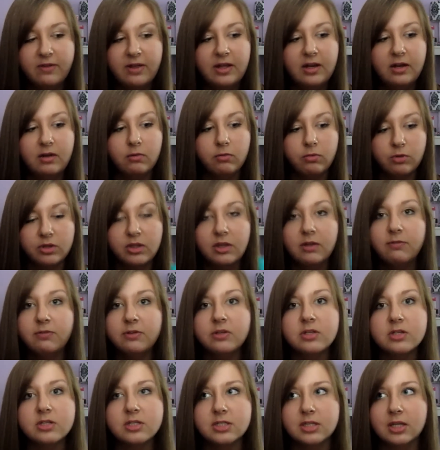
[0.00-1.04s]
and it really
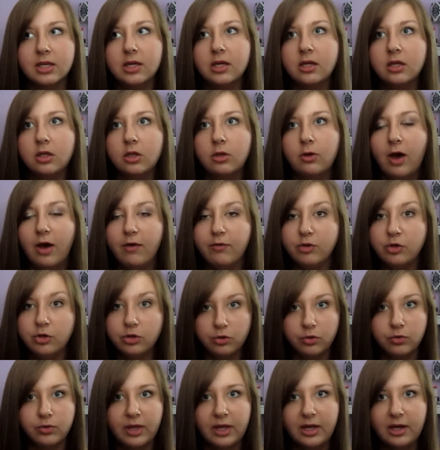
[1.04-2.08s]
feels like you have a
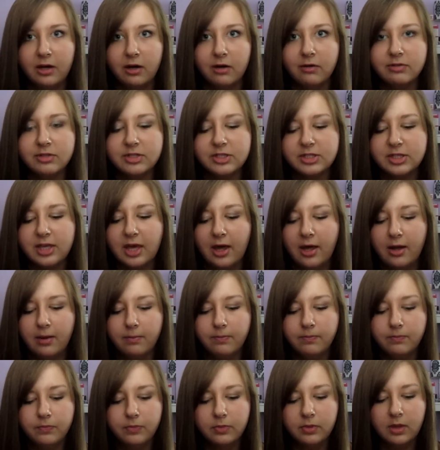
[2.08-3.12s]
new layer of
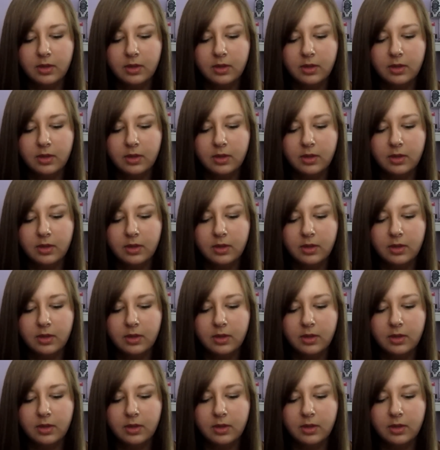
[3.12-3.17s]
skin.